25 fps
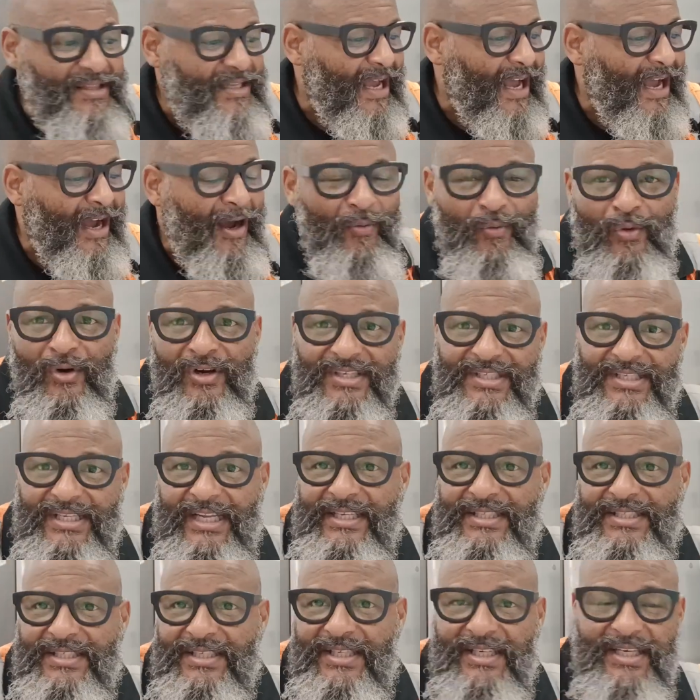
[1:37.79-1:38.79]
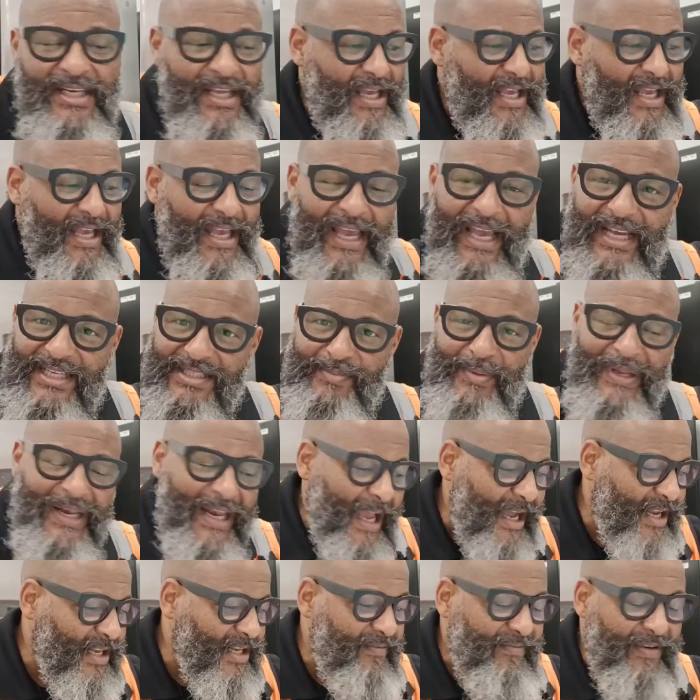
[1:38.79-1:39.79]
the outwash station has been
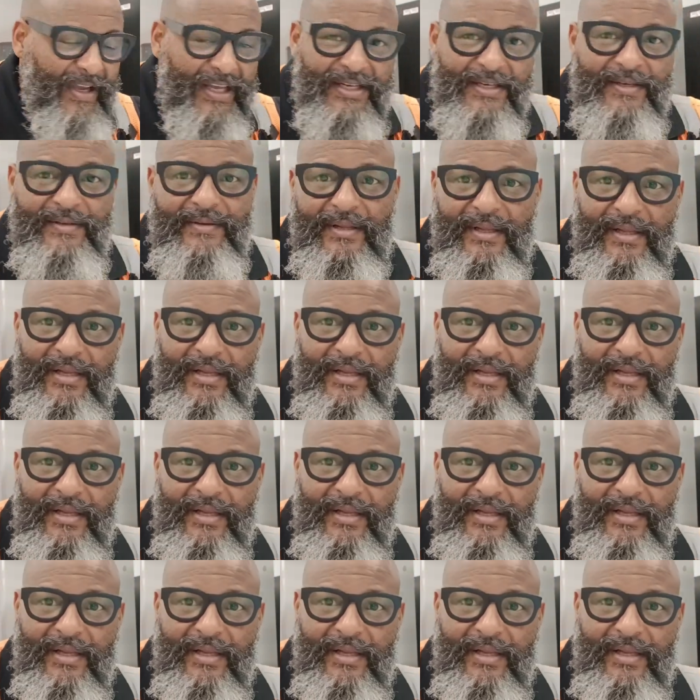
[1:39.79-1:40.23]
activated.